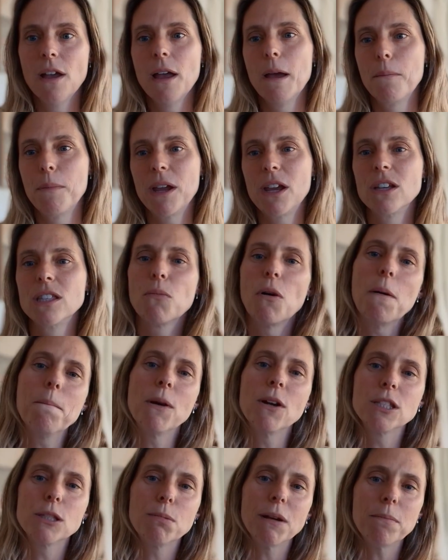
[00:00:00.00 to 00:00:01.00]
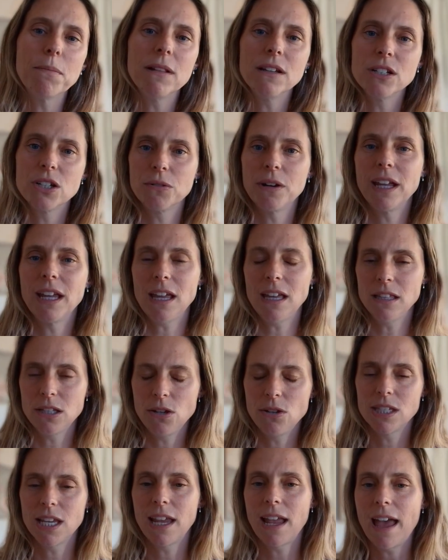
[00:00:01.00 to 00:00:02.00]
Because what most people are doing is
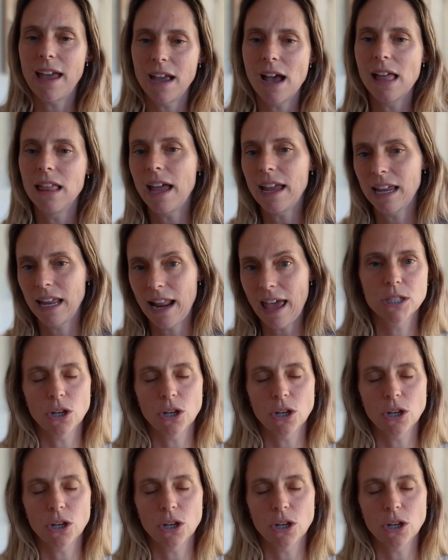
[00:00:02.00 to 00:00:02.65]
using AI like it.